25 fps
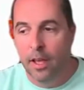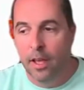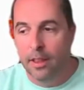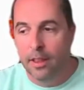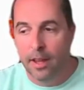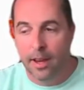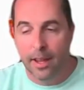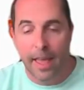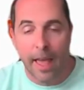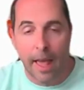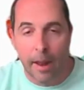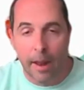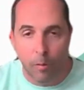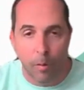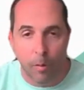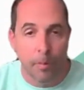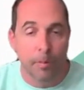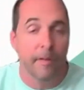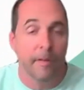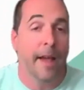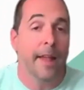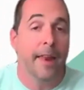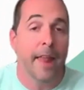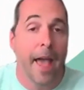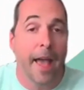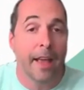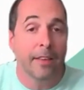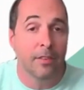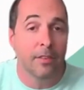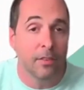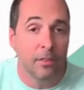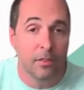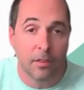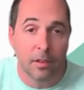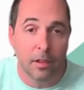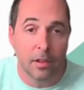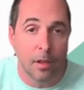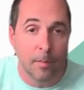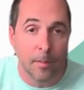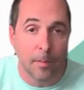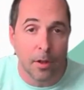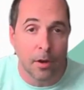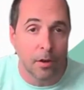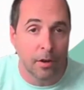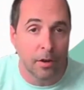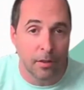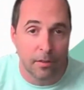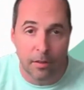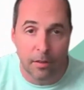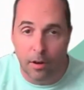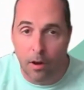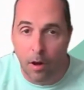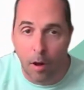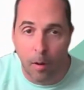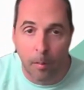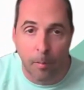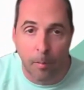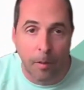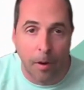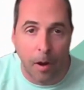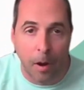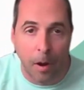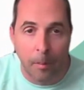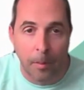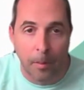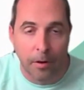That, again, we provide access to communities in all